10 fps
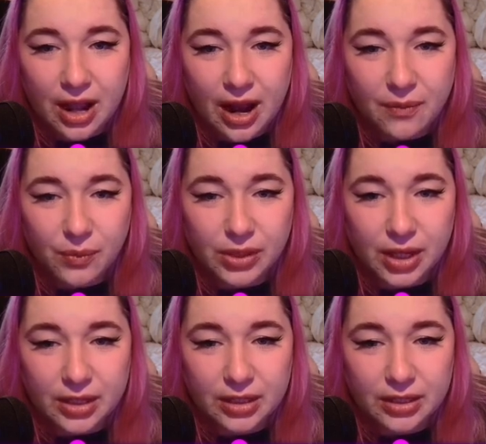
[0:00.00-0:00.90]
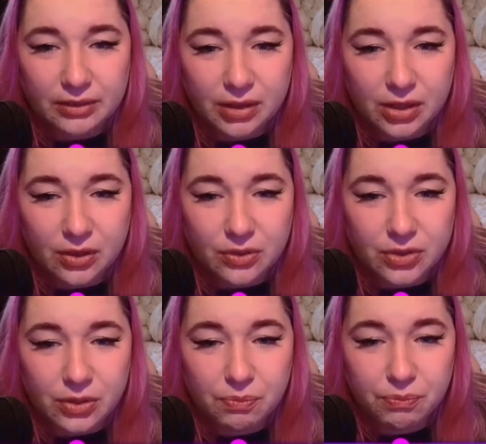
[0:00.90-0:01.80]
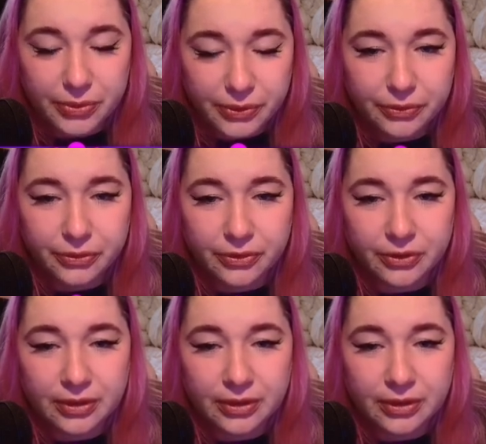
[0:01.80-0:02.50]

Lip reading: And when I get even closer, poof,